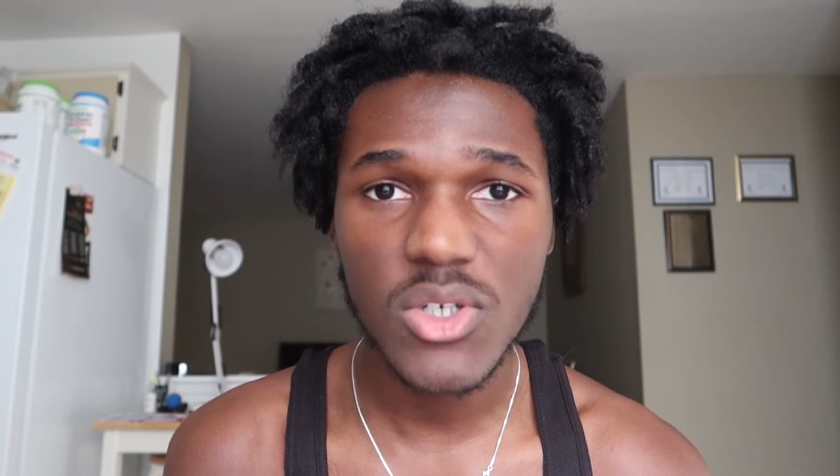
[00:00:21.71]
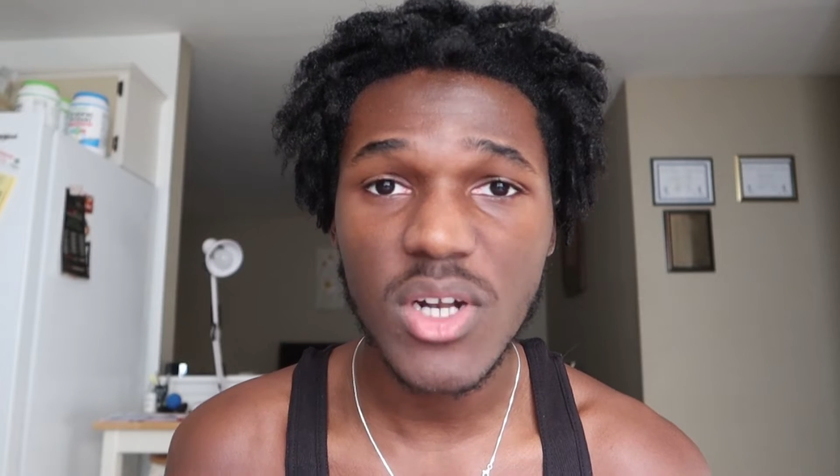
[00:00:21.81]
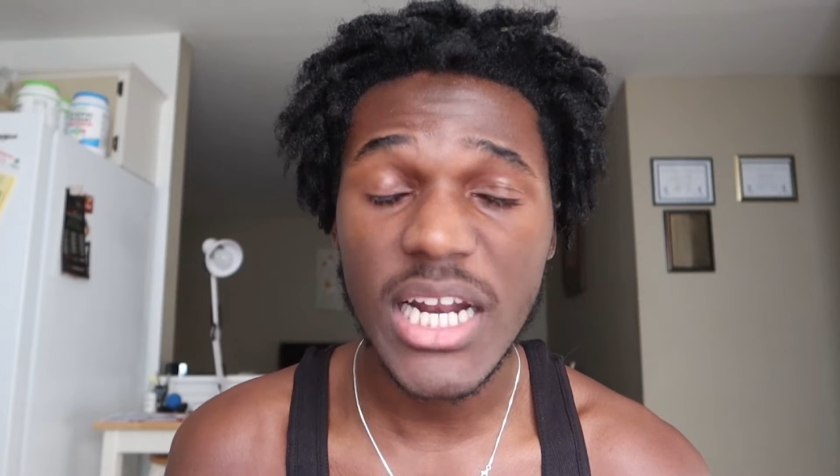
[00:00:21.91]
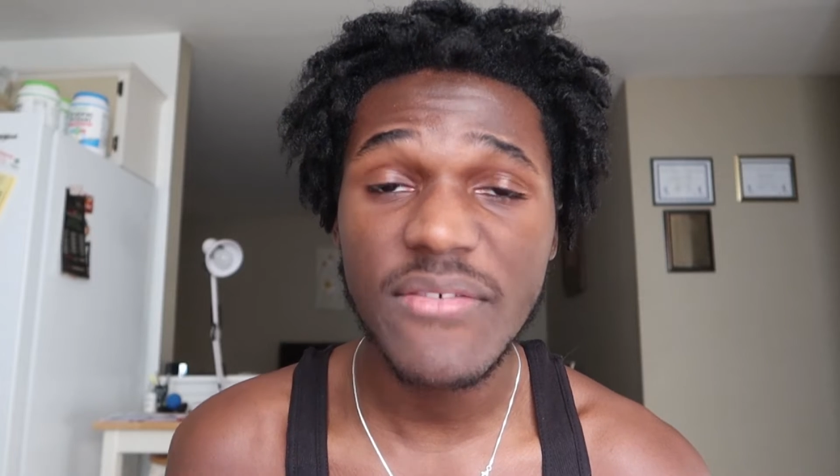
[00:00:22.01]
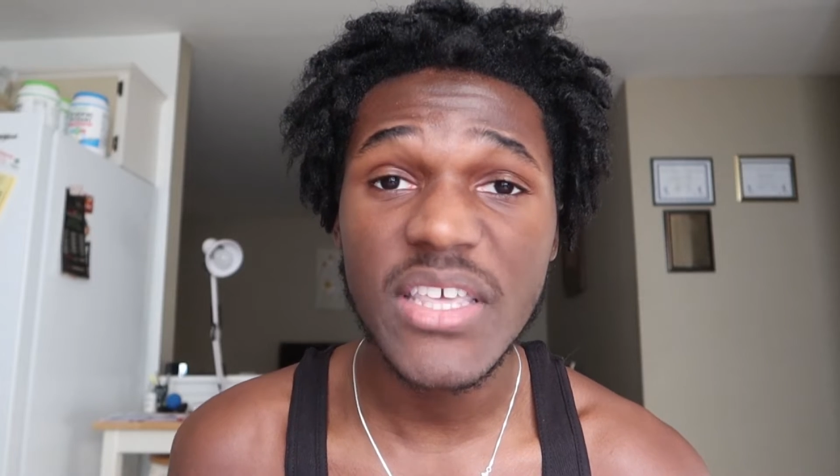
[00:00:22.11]
You're
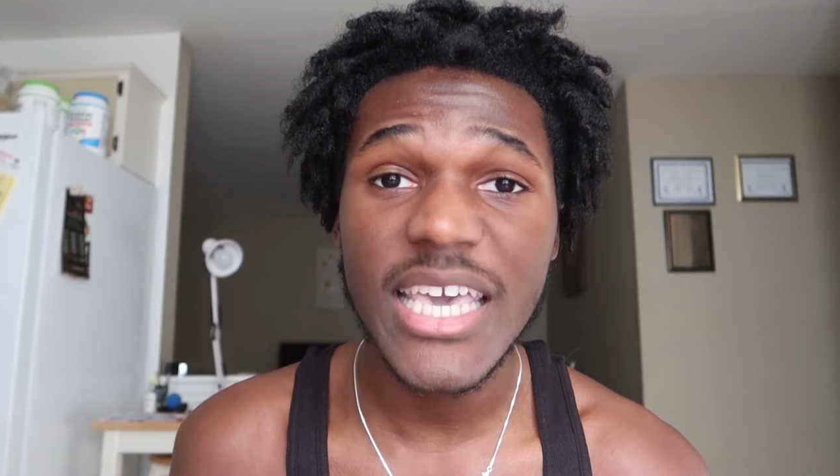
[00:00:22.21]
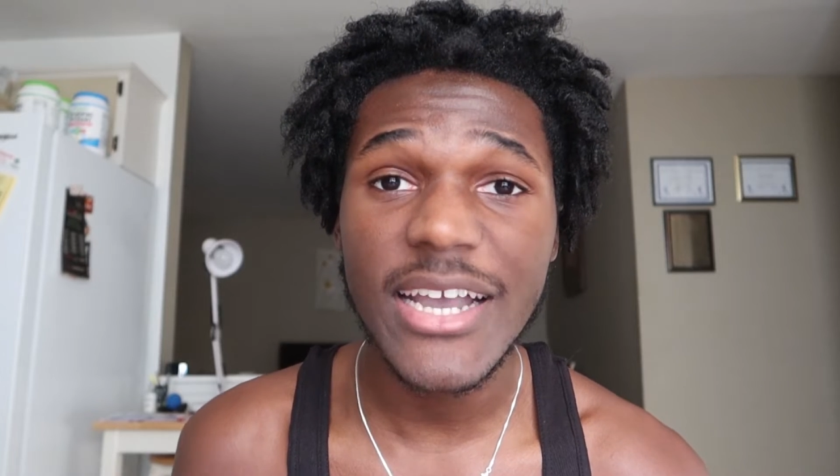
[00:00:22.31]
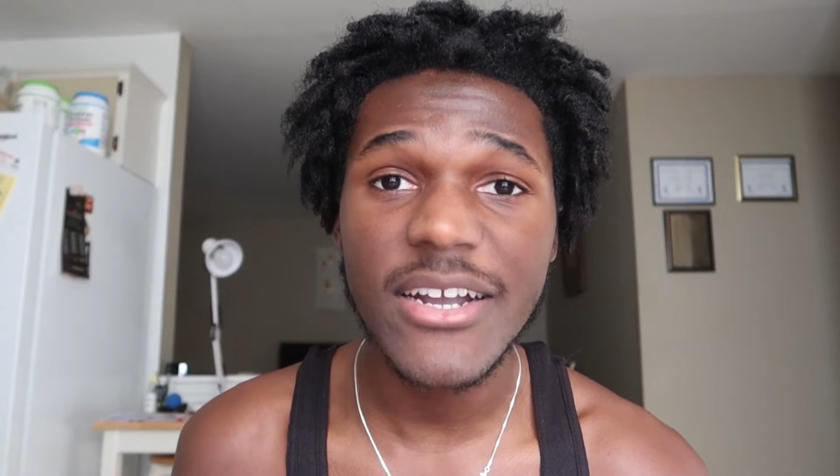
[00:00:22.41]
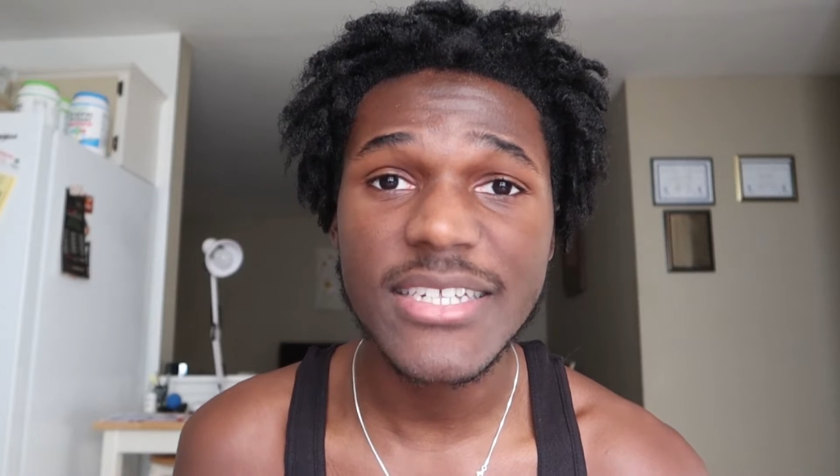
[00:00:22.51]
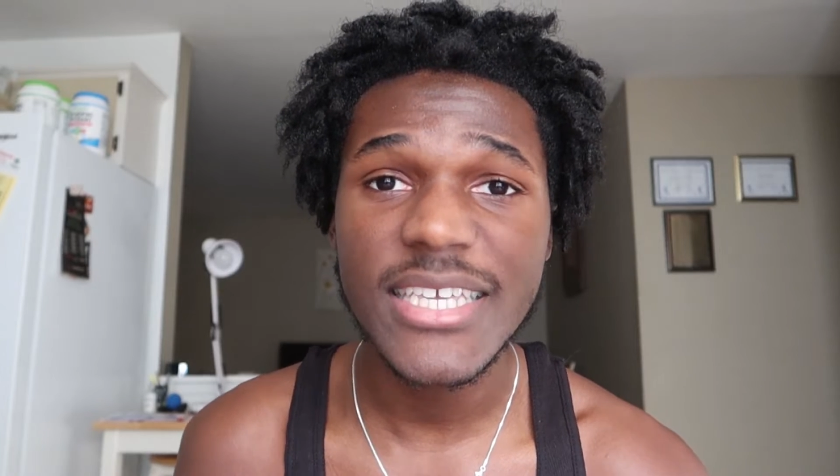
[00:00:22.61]
not even
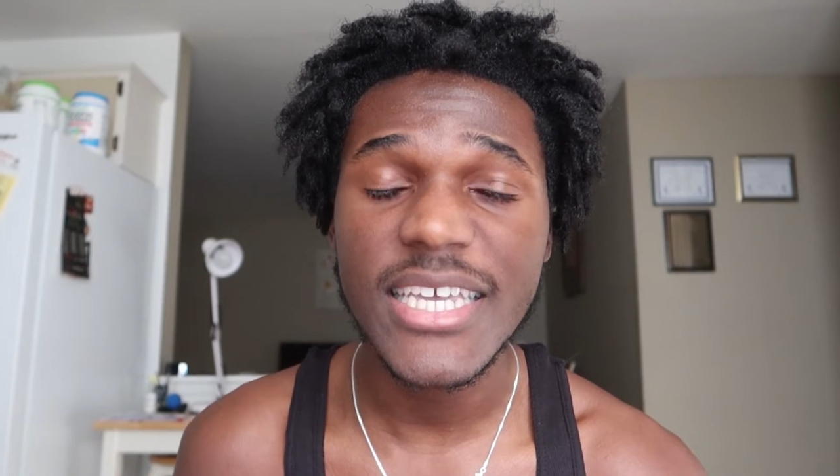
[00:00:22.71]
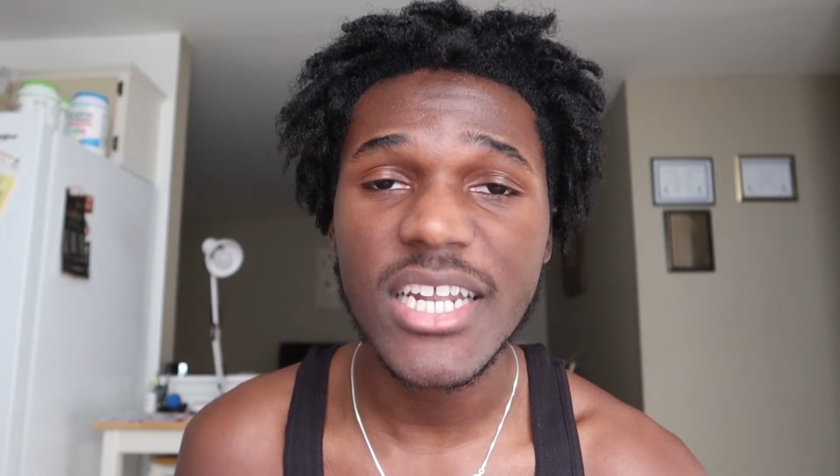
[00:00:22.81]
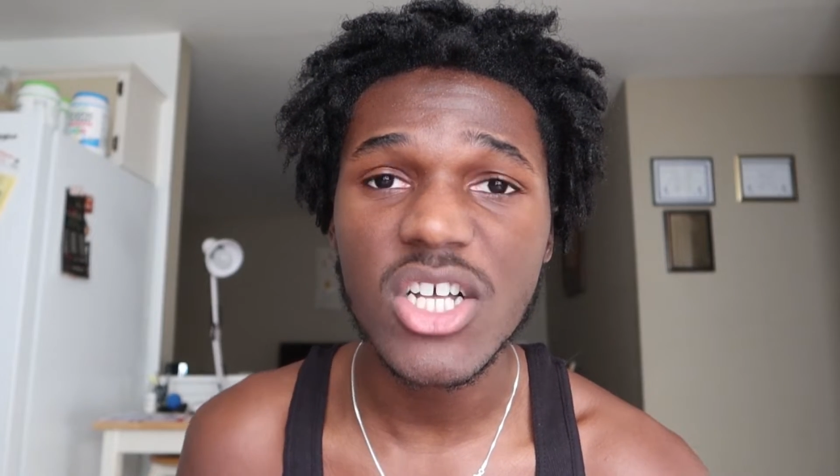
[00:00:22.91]
guaranteed